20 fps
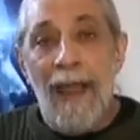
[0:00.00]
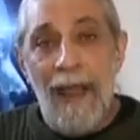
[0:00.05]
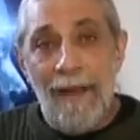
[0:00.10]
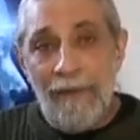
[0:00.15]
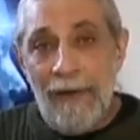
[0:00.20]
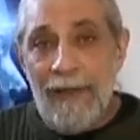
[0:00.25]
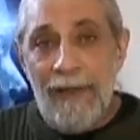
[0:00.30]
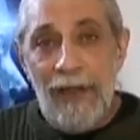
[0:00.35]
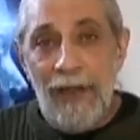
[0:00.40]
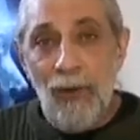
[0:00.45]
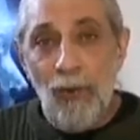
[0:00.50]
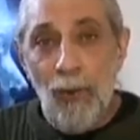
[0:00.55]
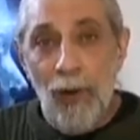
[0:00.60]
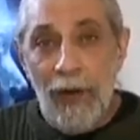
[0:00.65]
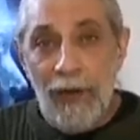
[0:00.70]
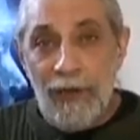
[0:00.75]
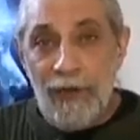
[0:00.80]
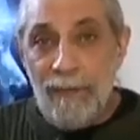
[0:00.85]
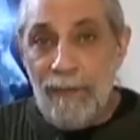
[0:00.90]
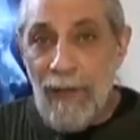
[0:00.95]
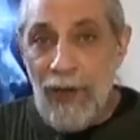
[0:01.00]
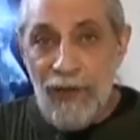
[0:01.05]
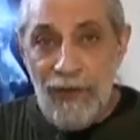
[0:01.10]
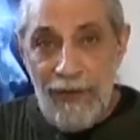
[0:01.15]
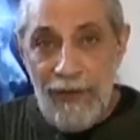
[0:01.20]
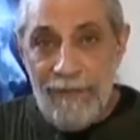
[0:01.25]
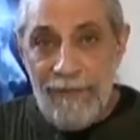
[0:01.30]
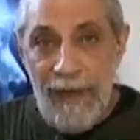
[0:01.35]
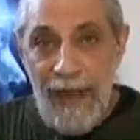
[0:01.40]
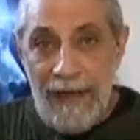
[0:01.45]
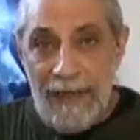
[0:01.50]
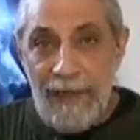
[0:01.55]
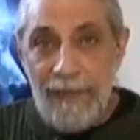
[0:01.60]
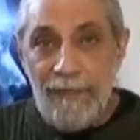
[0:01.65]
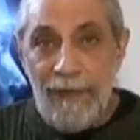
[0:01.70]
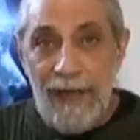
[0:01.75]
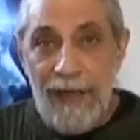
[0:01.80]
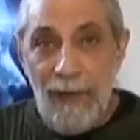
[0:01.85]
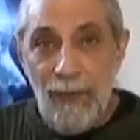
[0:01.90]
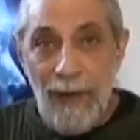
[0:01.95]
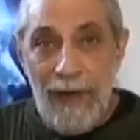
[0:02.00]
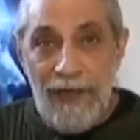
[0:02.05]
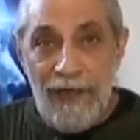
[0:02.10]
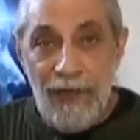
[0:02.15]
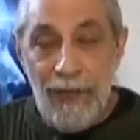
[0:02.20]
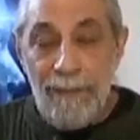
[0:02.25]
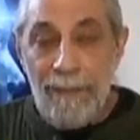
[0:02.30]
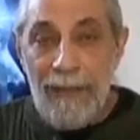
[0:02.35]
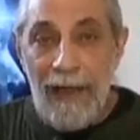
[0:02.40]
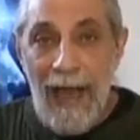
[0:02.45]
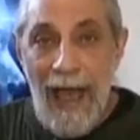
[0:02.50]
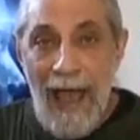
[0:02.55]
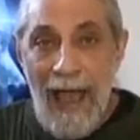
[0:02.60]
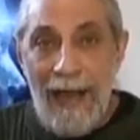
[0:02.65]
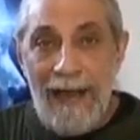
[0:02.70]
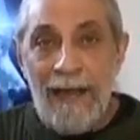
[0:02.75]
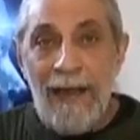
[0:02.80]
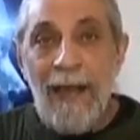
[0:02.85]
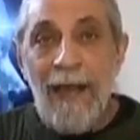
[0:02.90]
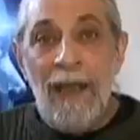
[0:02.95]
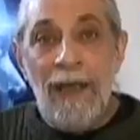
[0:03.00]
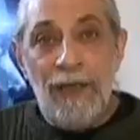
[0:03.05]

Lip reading: Everything works most effectively when it's applied